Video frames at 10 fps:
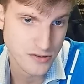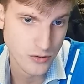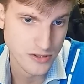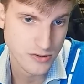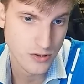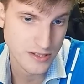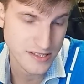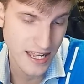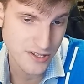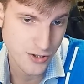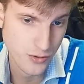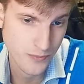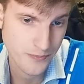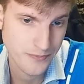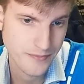Sword statue,
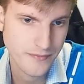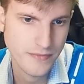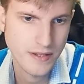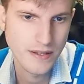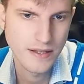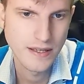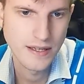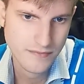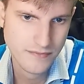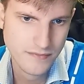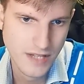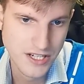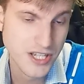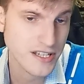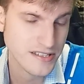a
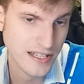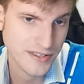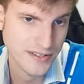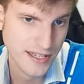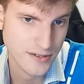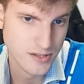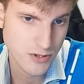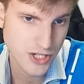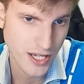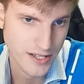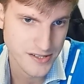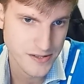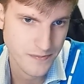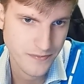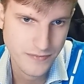Sheikah Slate Nintendo Switch
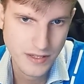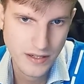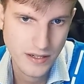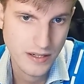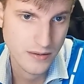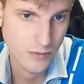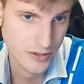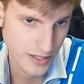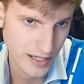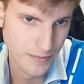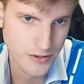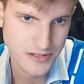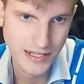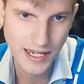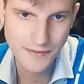case, one that I
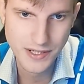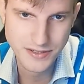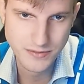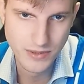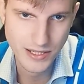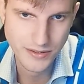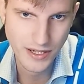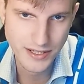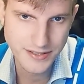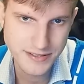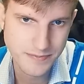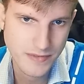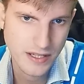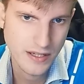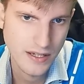personally have and it's really nice,
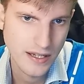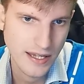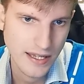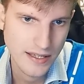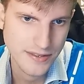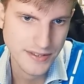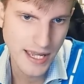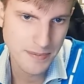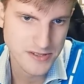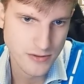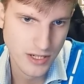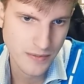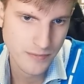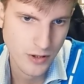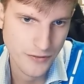the tapestry
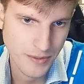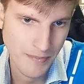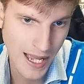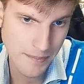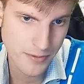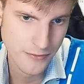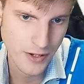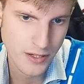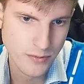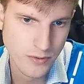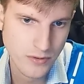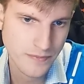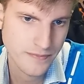of the map of Hyrule,